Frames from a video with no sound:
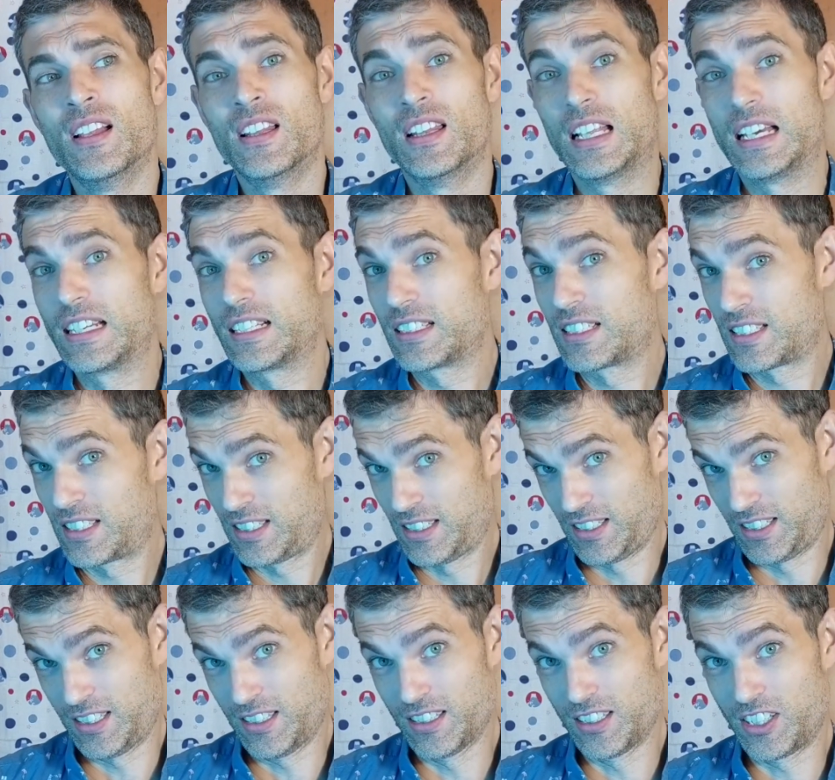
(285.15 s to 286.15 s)

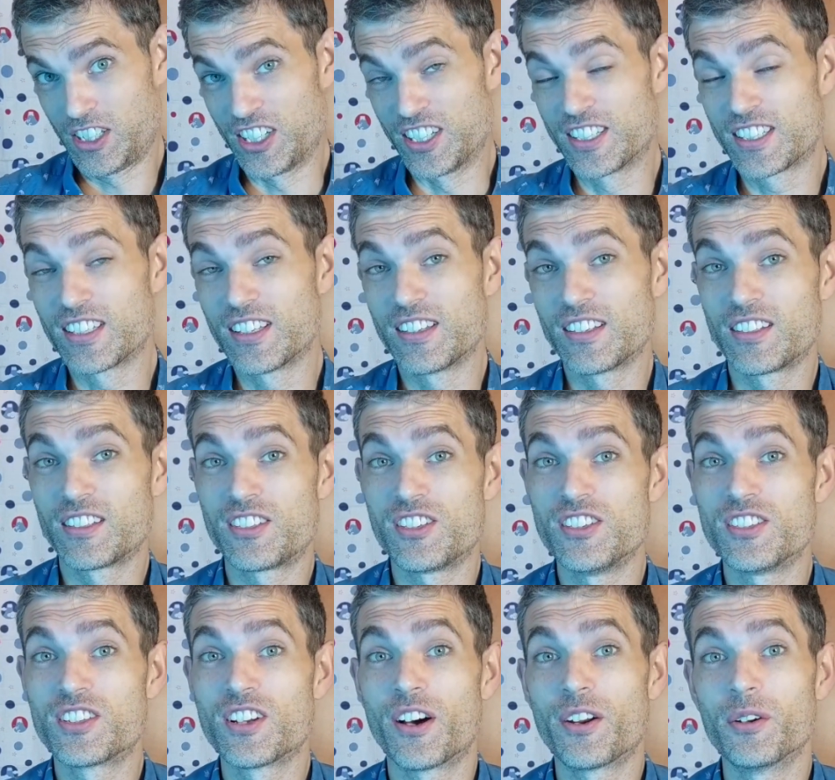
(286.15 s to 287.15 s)
legs,
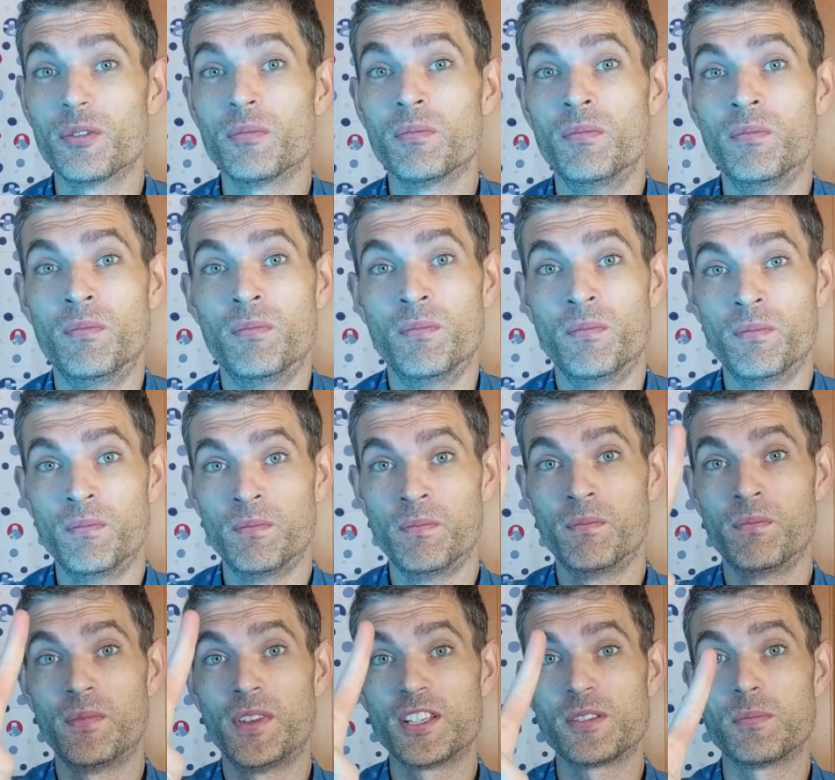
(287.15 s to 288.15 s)
she's got them,
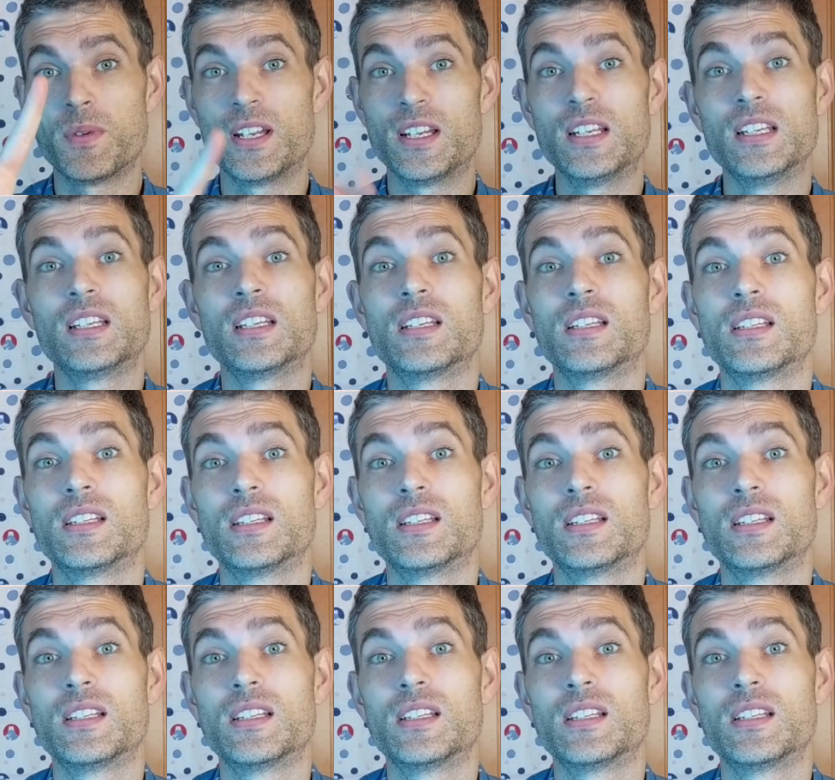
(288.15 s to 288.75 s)
this many.